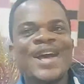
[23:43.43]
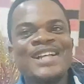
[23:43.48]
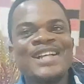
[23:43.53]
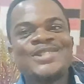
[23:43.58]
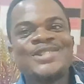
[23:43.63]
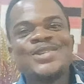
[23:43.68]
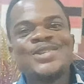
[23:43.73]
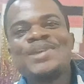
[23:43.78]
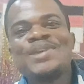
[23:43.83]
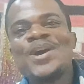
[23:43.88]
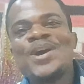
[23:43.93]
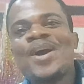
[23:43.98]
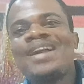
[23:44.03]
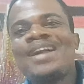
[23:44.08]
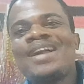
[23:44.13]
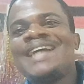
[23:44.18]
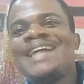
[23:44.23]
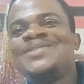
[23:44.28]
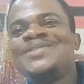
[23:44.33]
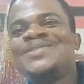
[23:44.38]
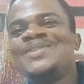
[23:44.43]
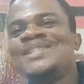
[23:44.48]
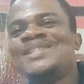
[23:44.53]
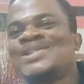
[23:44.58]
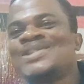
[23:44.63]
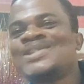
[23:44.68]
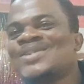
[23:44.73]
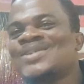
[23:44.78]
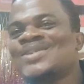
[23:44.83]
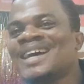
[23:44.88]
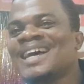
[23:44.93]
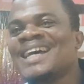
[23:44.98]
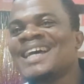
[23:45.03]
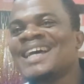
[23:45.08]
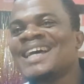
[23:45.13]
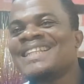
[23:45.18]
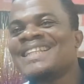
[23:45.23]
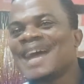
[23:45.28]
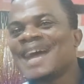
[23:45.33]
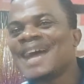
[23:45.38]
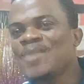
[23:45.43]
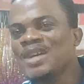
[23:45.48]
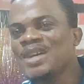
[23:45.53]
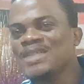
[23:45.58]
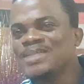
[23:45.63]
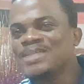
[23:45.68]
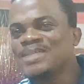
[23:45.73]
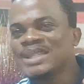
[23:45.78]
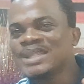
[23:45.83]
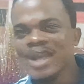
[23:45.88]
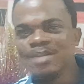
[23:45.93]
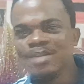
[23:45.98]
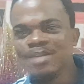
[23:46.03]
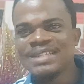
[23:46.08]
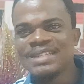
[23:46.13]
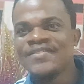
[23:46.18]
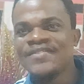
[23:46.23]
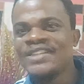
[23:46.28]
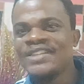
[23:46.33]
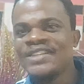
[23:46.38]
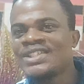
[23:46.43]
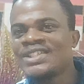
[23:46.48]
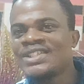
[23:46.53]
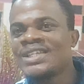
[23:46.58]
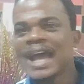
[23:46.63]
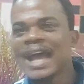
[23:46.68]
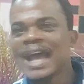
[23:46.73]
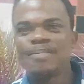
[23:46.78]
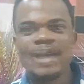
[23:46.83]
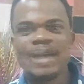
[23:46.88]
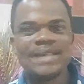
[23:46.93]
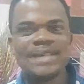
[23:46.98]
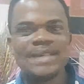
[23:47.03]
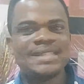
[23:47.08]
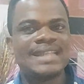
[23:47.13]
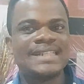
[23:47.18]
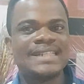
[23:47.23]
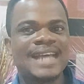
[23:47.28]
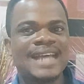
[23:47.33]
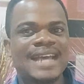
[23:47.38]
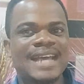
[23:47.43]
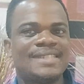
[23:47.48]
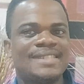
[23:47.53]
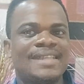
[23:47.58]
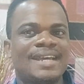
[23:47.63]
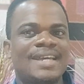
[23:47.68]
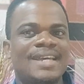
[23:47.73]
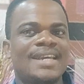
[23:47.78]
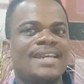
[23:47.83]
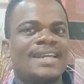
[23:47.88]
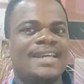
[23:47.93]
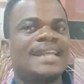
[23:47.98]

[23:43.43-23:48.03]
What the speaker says: To be honest with you, there must be something fishy about that answer.